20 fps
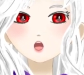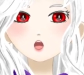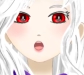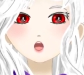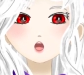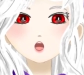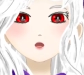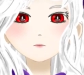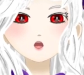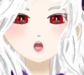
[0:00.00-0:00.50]
I
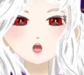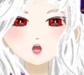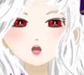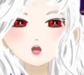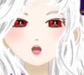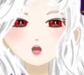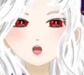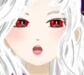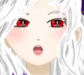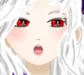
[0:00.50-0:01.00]
wanted
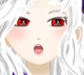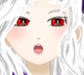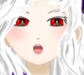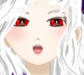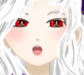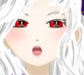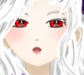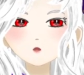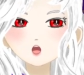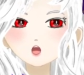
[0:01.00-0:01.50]

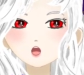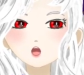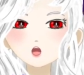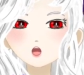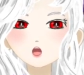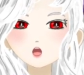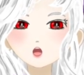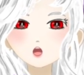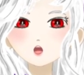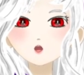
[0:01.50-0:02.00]
to
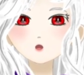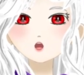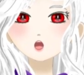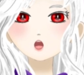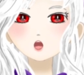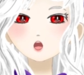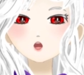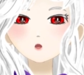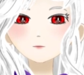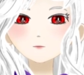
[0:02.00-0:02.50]
use a
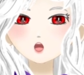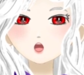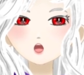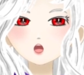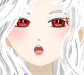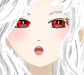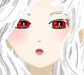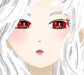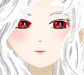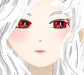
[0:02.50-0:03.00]
music
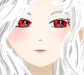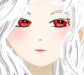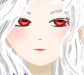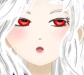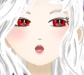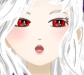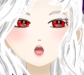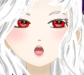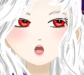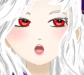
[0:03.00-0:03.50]
box for it
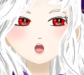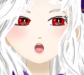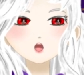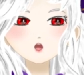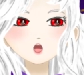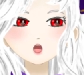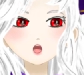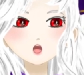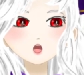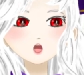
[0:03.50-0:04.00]
to sound
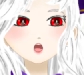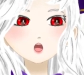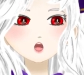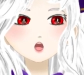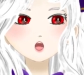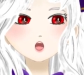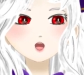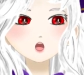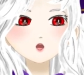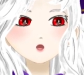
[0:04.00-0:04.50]

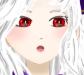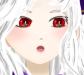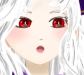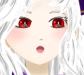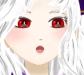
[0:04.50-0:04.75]
kind of,